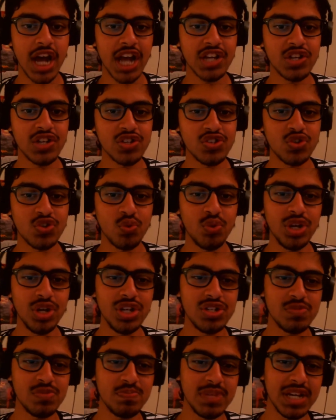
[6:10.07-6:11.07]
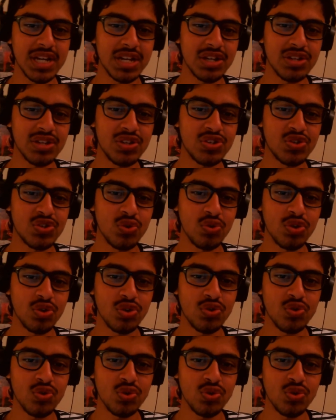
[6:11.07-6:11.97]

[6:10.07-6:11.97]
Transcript: I just don't want it to be another Tokyo